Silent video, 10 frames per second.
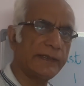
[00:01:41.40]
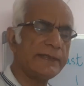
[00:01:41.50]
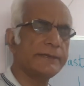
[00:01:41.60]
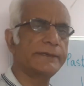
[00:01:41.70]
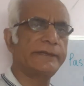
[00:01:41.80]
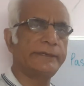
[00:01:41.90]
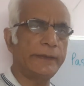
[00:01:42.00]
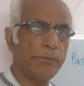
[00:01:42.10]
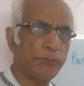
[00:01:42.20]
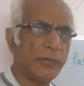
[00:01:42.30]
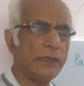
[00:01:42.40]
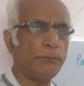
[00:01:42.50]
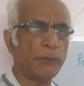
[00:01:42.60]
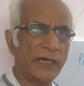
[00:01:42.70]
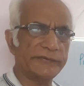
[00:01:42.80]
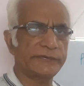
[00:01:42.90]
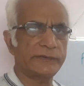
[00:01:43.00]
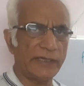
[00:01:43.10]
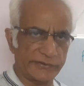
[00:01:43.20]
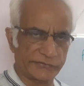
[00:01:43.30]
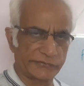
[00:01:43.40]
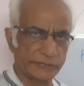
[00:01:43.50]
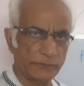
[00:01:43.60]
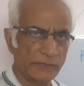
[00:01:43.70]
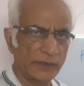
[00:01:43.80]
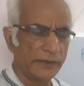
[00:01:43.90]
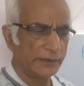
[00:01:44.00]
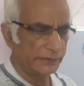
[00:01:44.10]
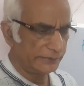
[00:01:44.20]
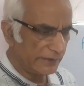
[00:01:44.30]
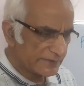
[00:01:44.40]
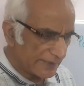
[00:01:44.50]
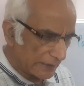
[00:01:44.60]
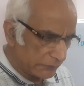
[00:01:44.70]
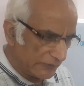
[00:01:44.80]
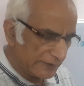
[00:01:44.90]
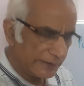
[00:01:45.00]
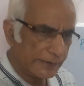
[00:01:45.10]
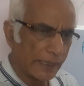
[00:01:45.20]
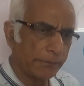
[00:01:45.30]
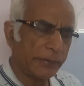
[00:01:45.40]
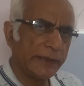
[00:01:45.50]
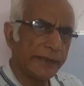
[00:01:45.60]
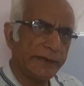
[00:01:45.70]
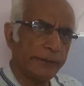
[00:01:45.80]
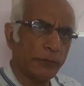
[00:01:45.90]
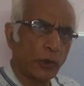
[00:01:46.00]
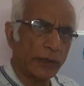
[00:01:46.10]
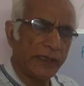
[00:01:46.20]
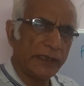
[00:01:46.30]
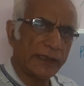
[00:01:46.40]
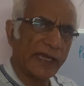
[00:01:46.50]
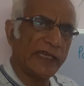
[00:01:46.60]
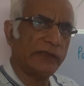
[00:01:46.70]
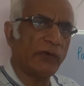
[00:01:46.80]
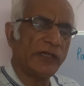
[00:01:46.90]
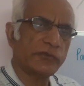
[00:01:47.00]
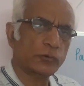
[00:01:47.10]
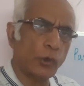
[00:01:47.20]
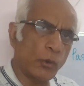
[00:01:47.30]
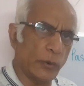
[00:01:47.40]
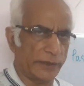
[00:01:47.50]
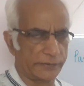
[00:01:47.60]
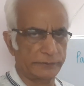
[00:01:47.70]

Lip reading: is simple past tense. This activity happened in the morning and was over.